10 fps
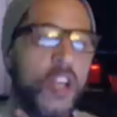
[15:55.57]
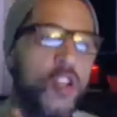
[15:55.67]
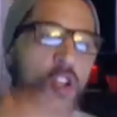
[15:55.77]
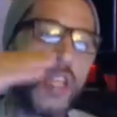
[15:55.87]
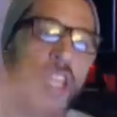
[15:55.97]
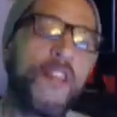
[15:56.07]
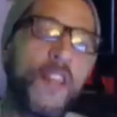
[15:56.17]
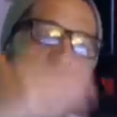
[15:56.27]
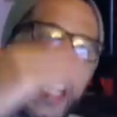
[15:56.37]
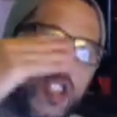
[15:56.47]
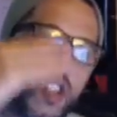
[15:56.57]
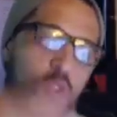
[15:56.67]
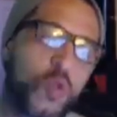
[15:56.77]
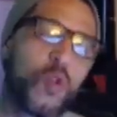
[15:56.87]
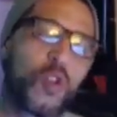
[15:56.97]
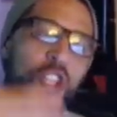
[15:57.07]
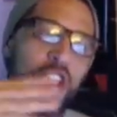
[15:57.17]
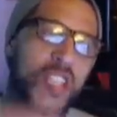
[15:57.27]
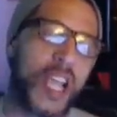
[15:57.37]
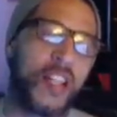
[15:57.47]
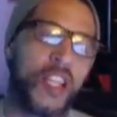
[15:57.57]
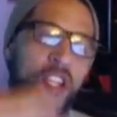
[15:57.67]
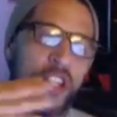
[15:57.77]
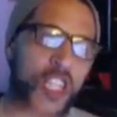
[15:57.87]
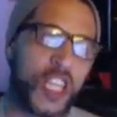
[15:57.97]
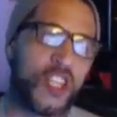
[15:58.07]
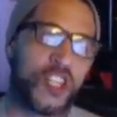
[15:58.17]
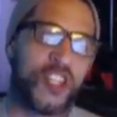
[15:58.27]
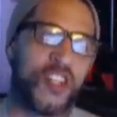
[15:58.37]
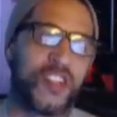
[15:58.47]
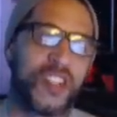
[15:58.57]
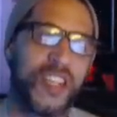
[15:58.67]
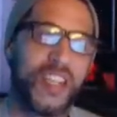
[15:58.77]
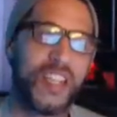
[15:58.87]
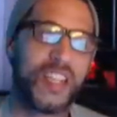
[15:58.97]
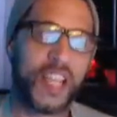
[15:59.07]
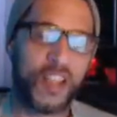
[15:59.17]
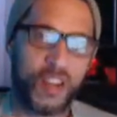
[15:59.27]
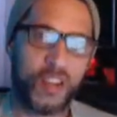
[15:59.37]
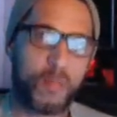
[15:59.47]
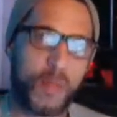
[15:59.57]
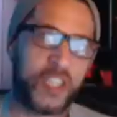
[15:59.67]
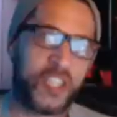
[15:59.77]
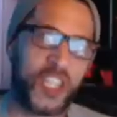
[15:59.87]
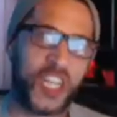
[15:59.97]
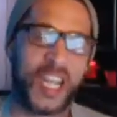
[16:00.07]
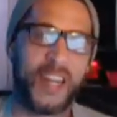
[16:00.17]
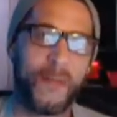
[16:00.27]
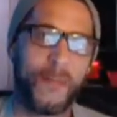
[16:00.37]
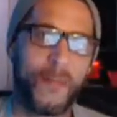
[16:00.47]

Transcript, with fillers: So even at school, she's telling your teachers that you're this piece of shit.